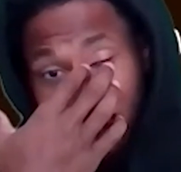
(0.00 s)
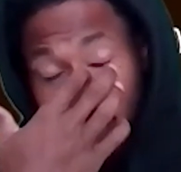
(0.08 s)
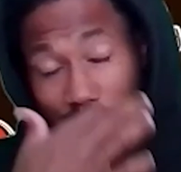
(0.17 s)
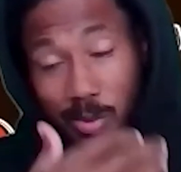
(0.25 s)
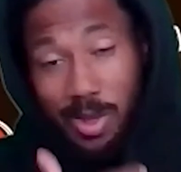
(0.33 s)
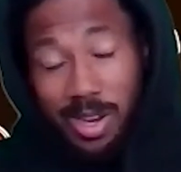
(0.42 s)

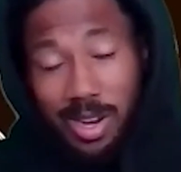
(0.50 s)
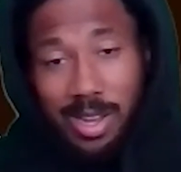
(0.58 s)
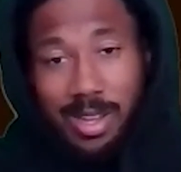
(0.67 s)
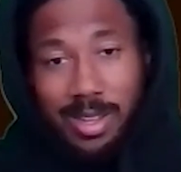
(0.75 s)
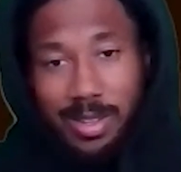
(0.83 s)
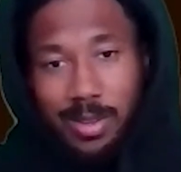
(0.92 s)
when
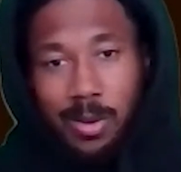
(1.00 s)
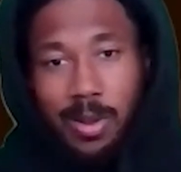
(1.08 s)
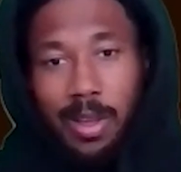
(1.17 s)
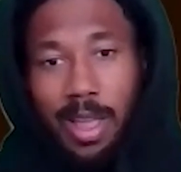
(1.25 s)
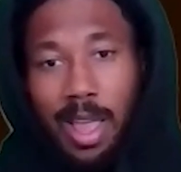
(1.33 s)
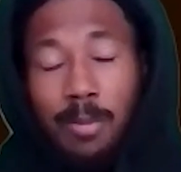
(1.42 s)

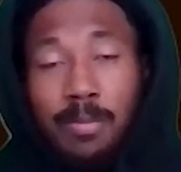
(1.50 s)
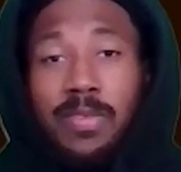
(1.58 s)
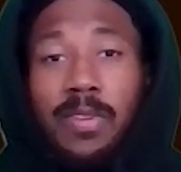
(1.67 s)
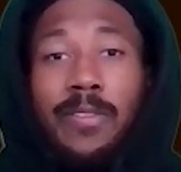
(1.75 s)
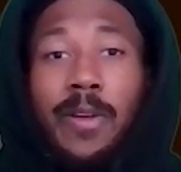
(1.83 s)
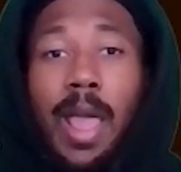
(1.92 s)

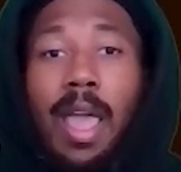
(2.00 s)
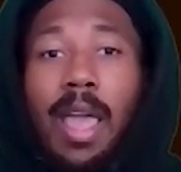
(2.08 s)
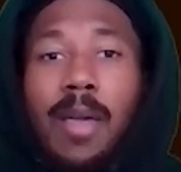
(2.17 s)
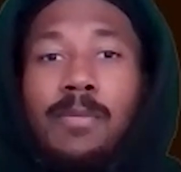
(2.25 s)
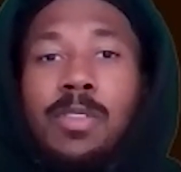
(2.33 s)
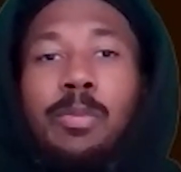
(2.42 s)

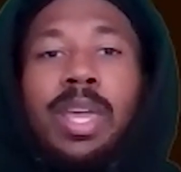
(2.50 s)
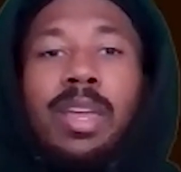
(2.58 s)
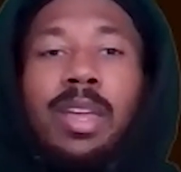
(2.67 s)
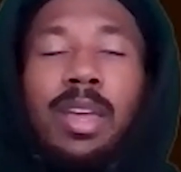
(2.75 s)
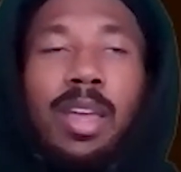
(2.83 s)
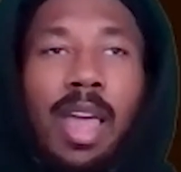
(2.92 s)
him to
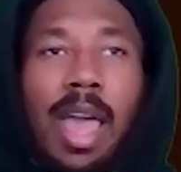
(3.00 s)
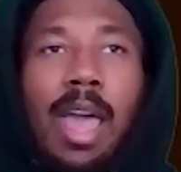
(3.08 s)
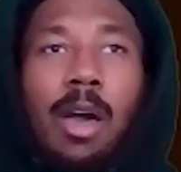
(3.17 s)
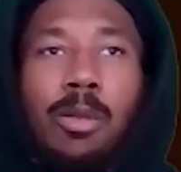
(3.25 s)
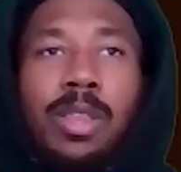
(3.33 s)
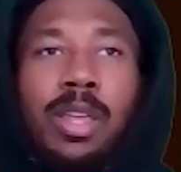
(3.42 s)
be
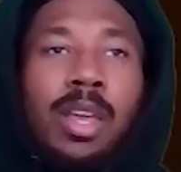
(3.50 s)
held